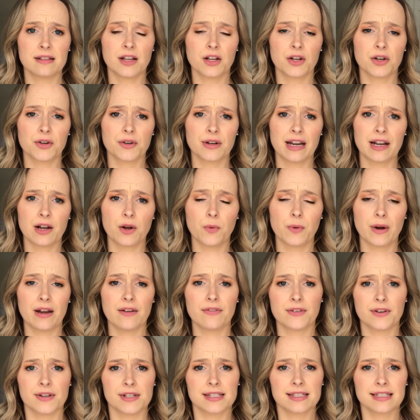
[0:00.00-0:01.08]
create a way
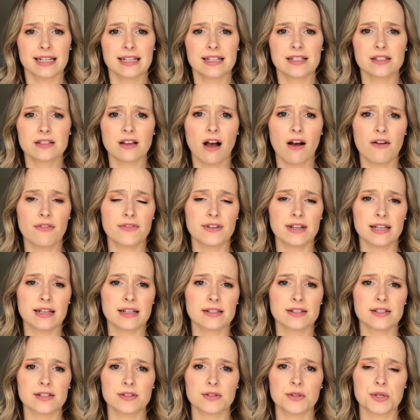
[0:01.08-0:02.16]
for a skin softening
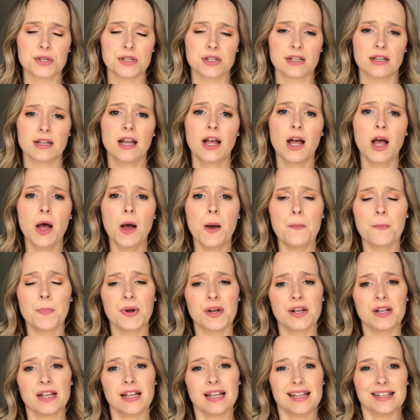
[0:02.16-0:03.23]
solution.
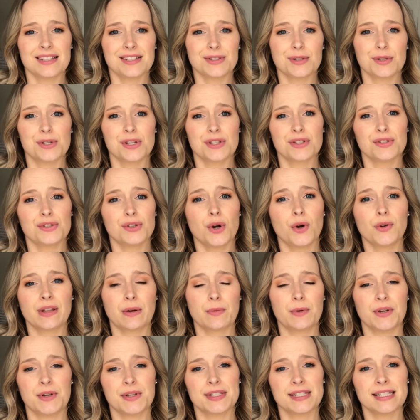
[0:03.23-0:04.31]
So just know that
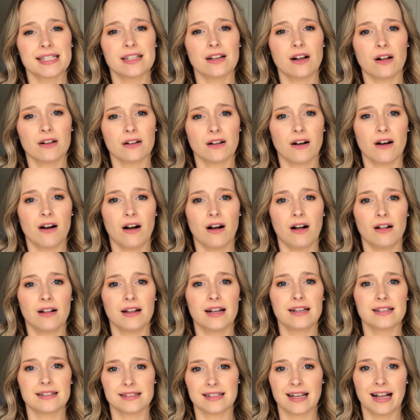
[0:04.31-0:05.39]
when you see alcohol,
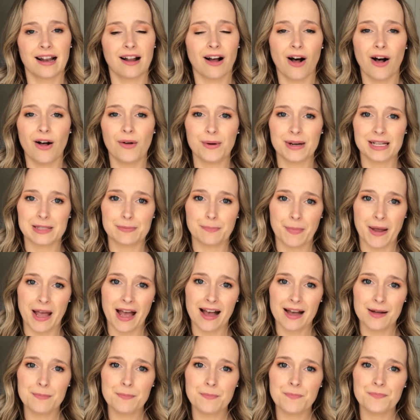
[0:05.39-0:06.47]
it's not always
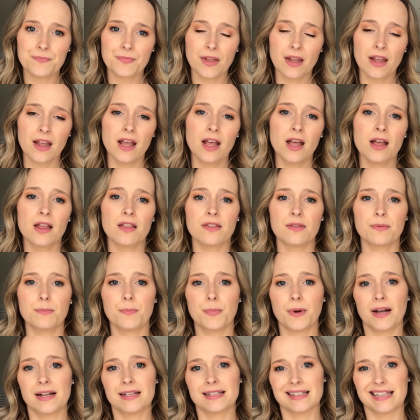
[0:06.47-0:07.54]
bad,
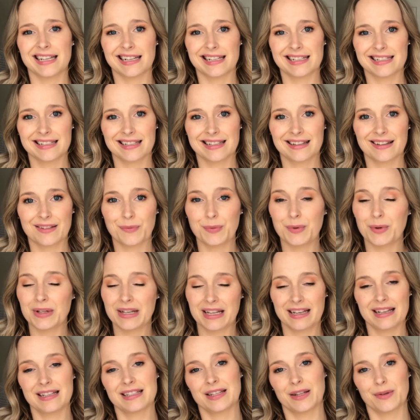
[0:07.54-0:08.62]
but we'll
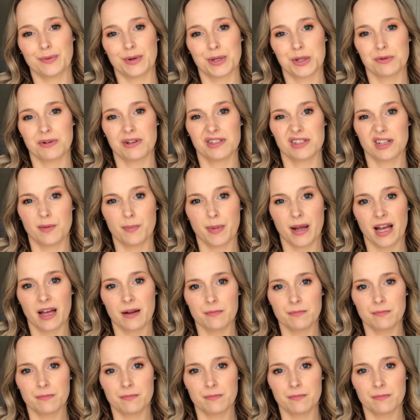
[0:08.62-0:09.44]
get into which ones are bad.